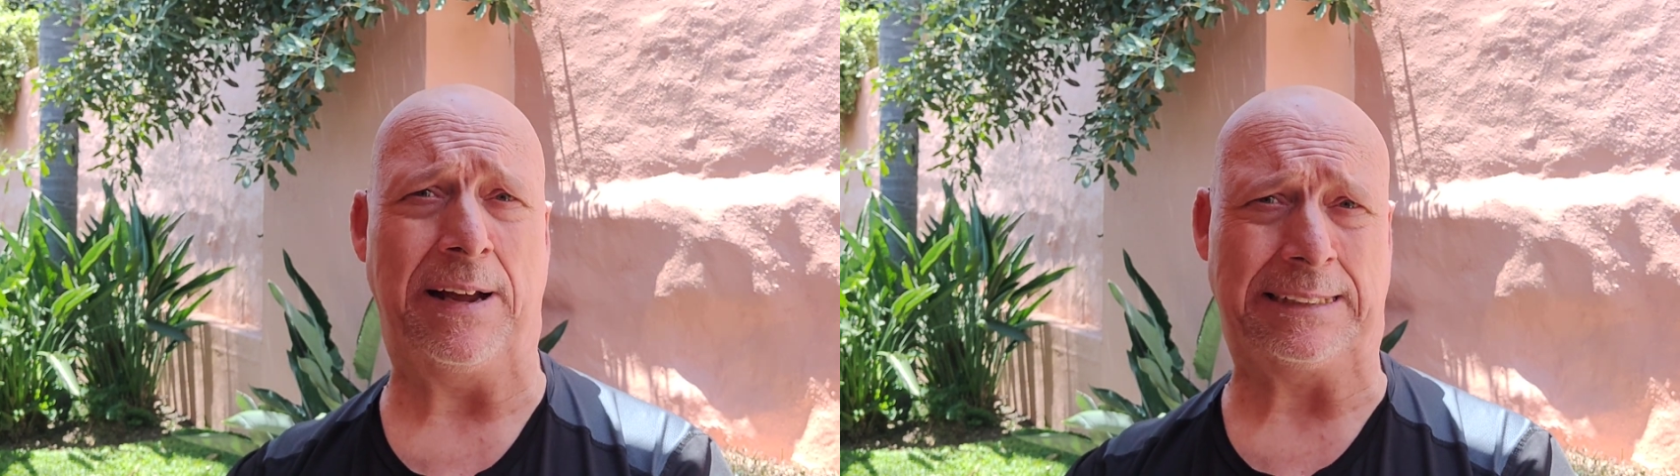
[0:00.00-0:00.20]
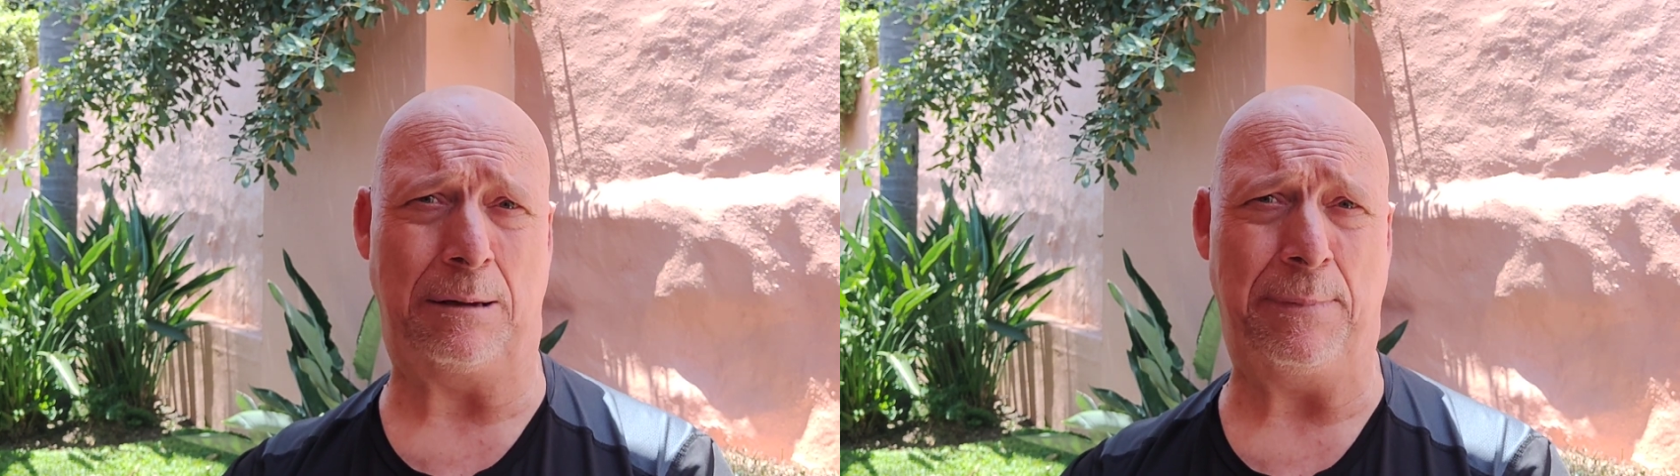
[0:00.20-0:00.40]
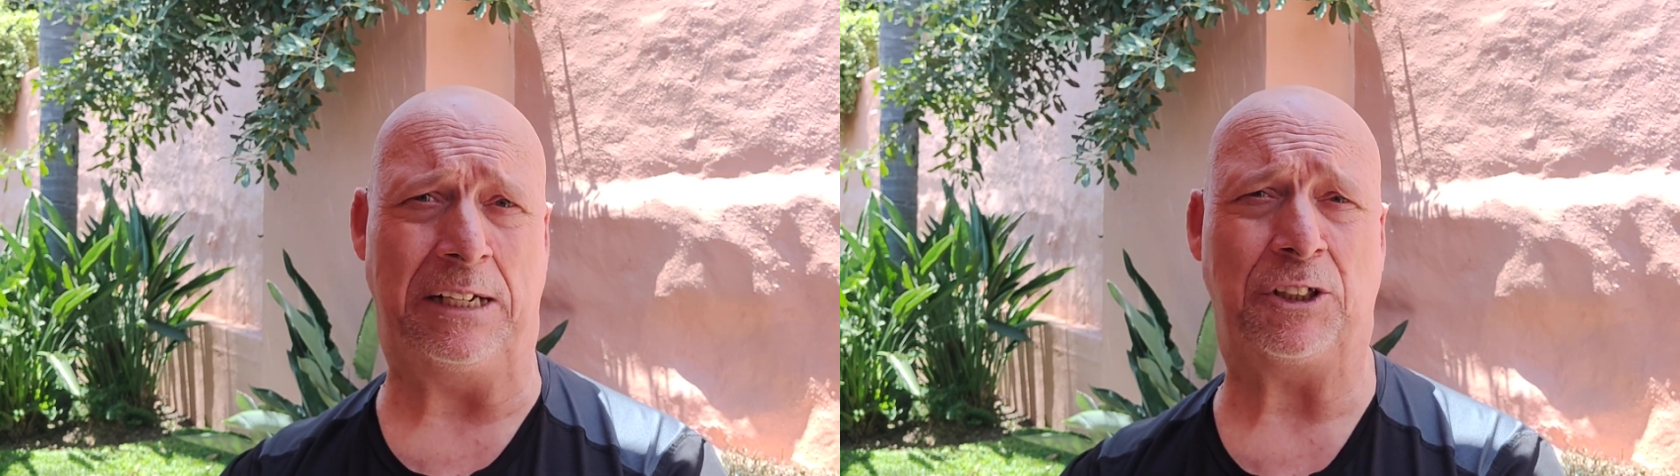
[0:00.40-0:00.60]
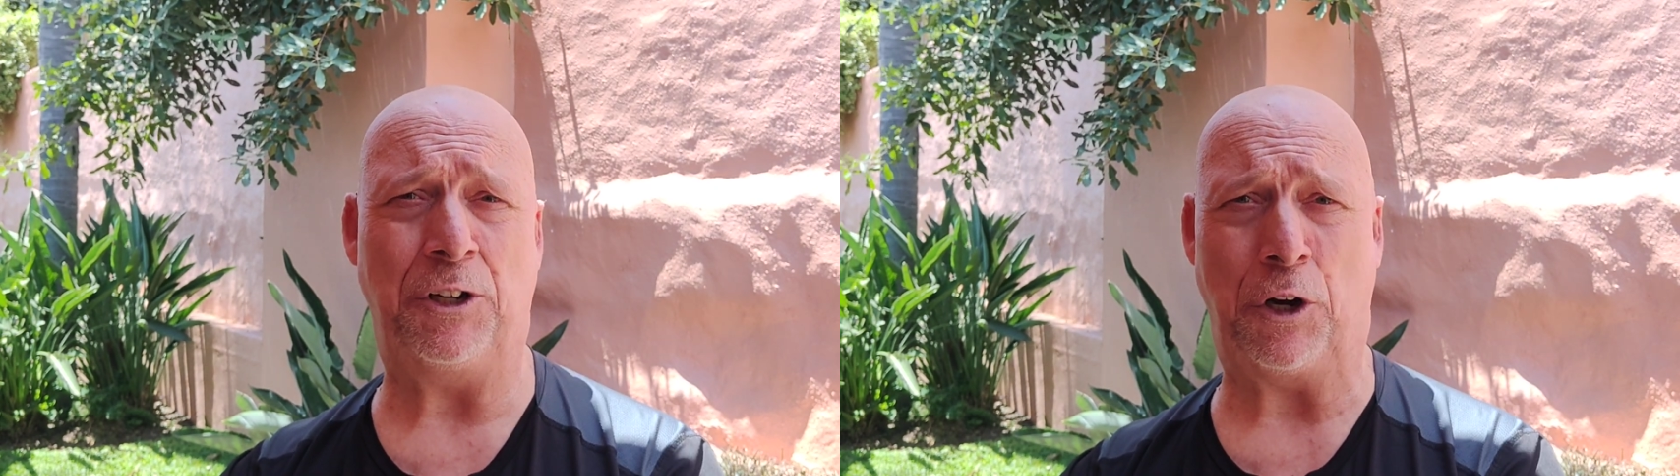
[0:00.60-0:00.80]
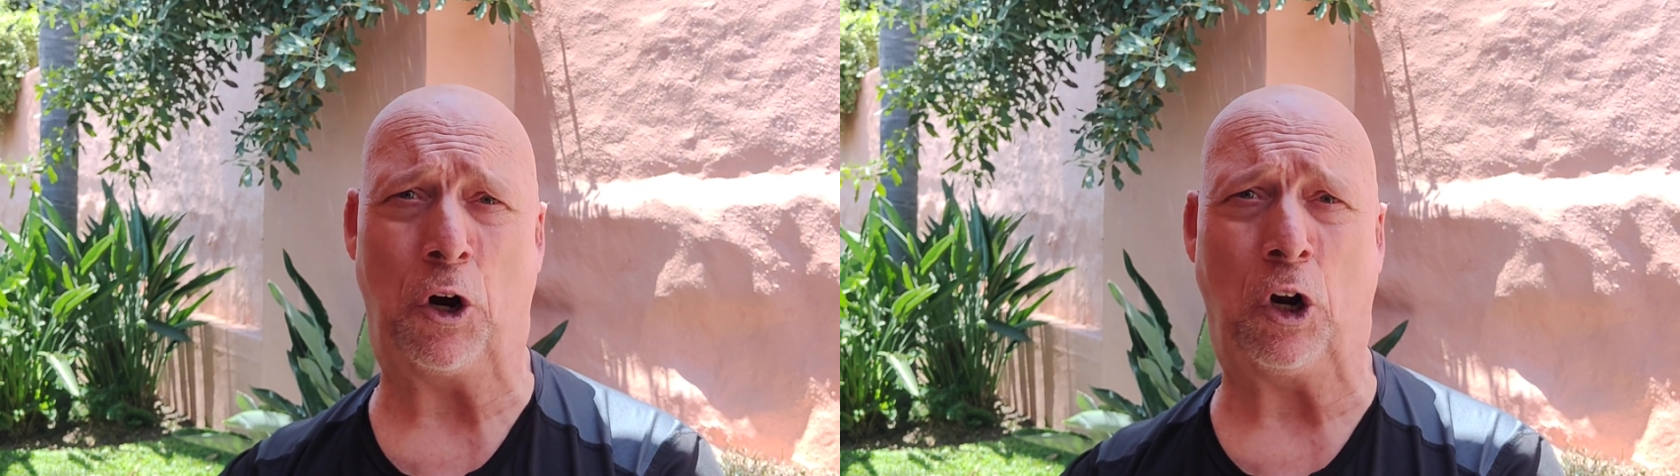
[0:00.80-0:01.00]
as I
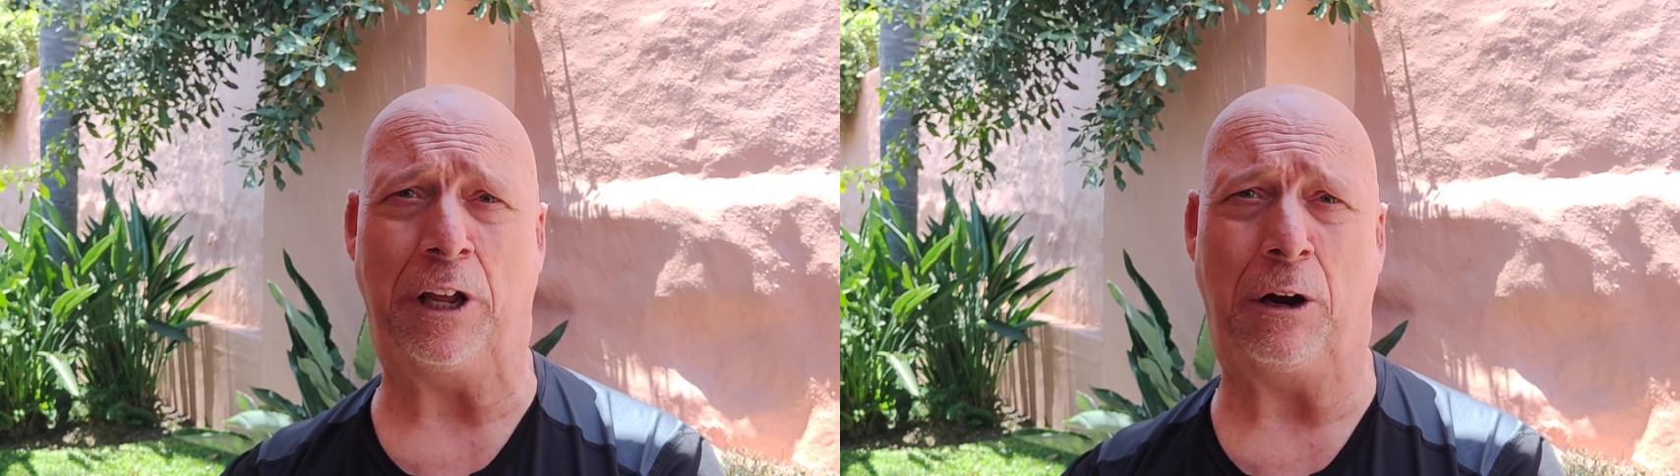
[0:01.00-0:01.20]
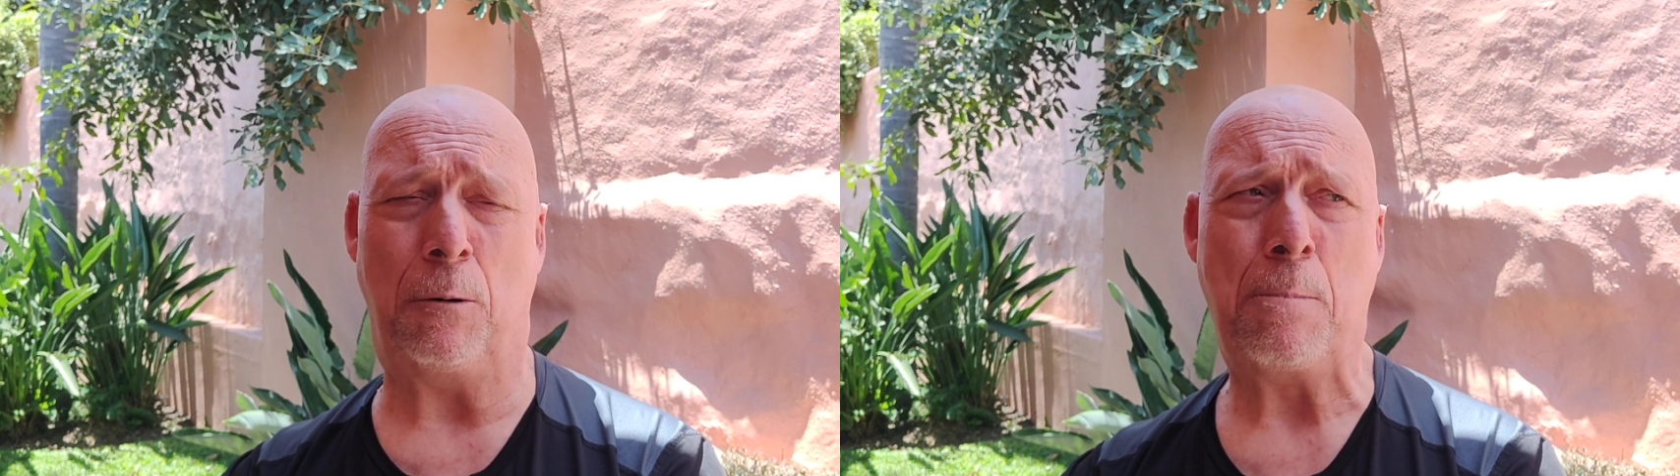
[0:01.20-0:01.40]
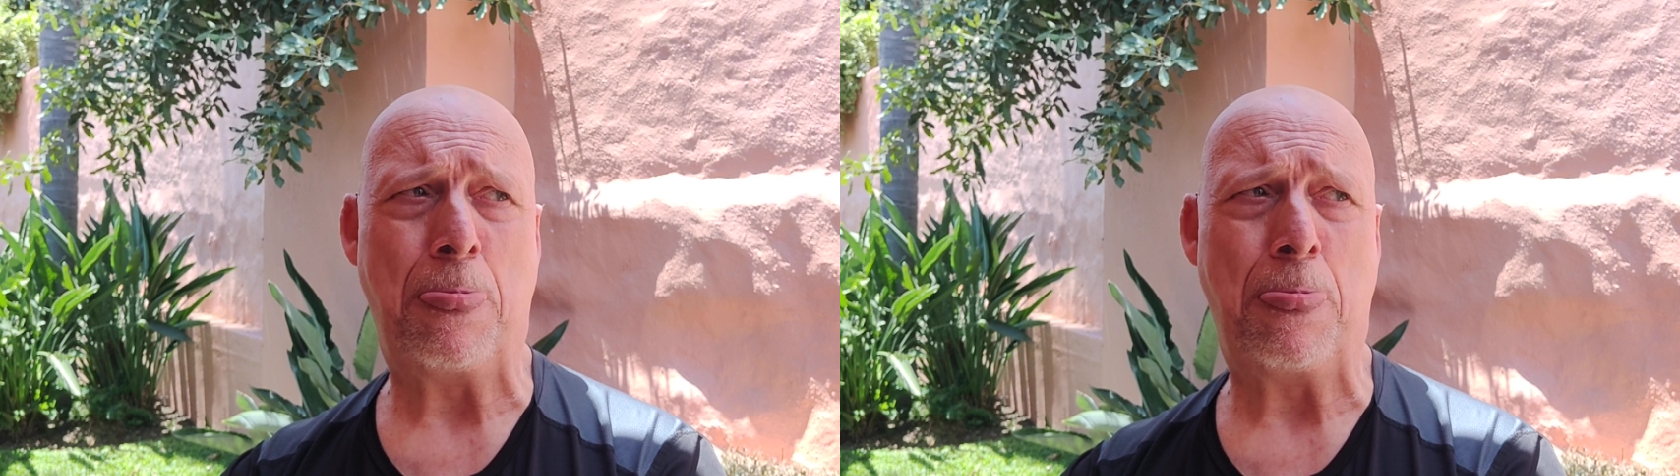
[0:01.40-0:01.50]
mentioned earlier.